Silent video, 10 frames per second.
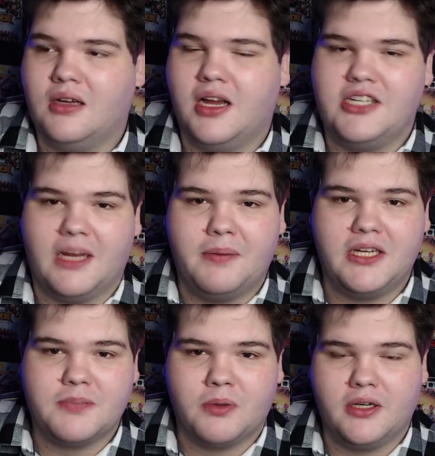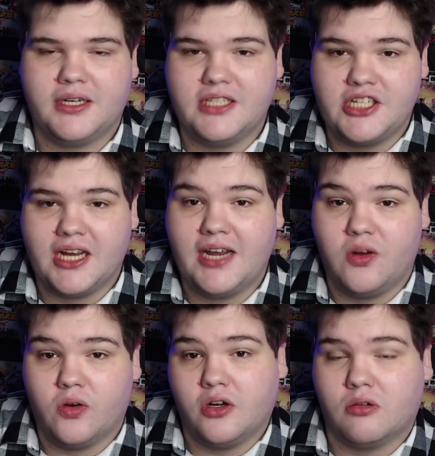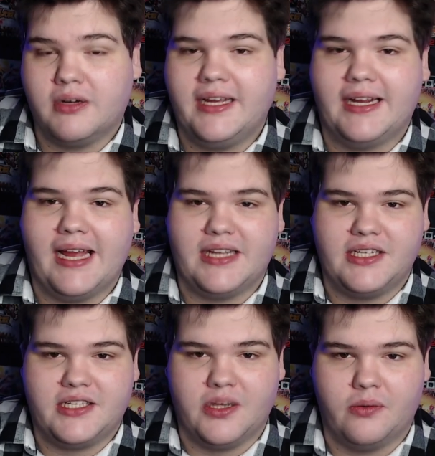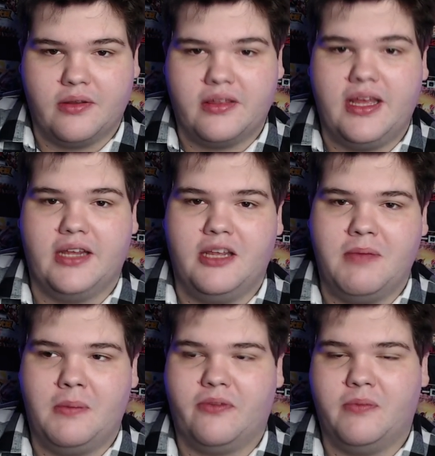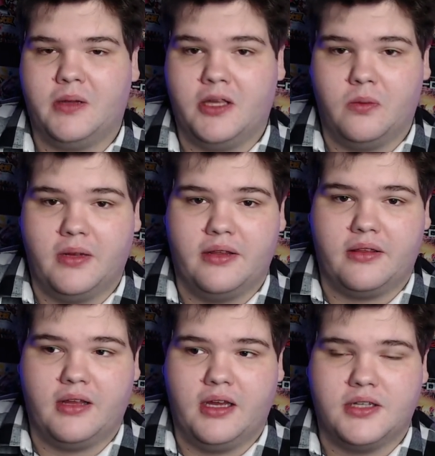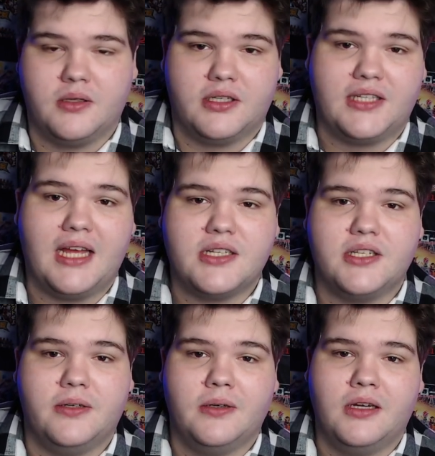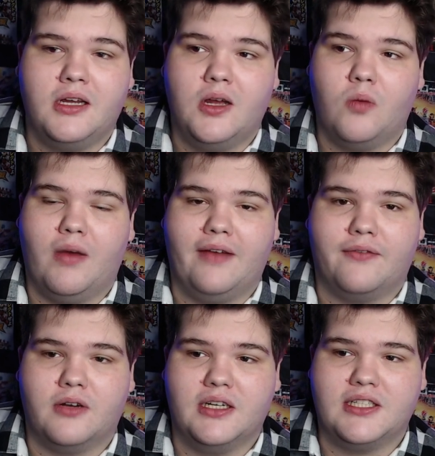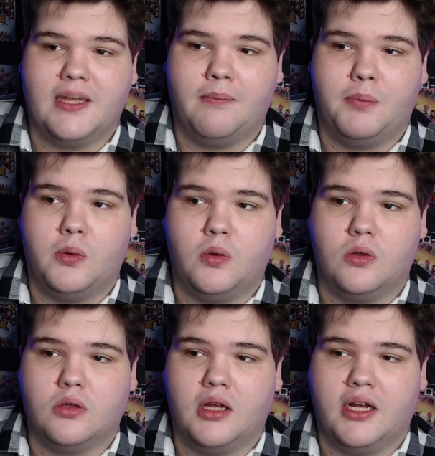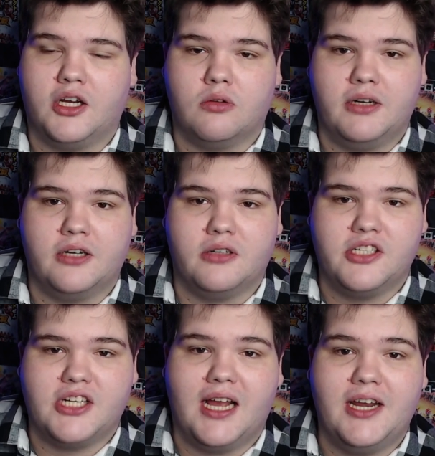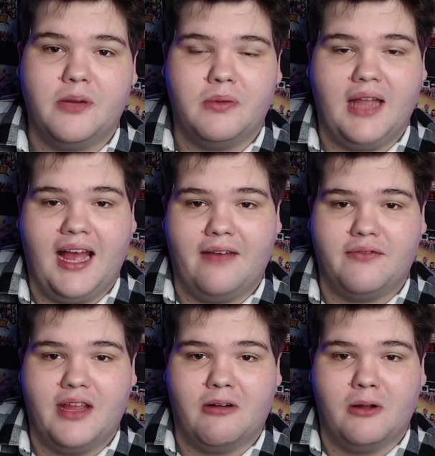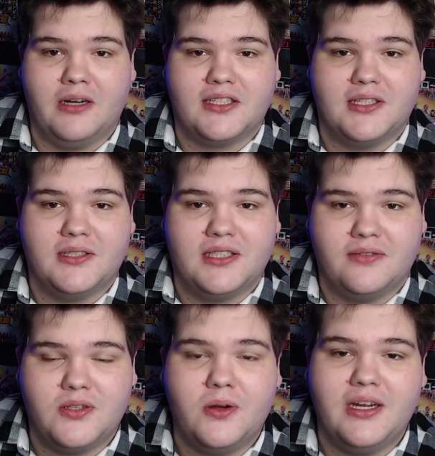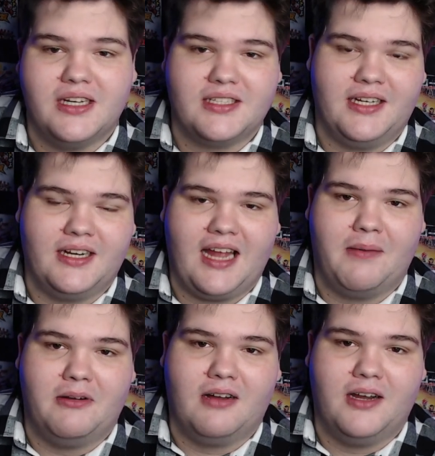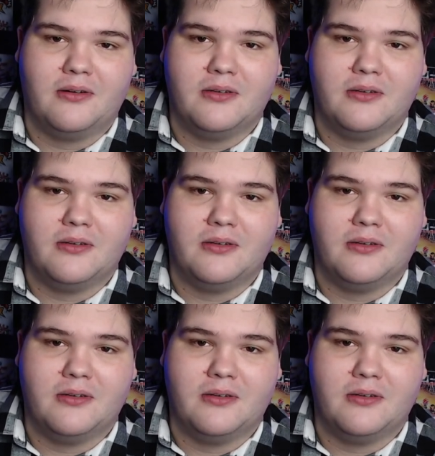a Japanese product in China or Korea gets its own thing. You may be familiar with Tokusatsu, where, for example, Korea and China will have their own exclusive toys in a Kamen Rider or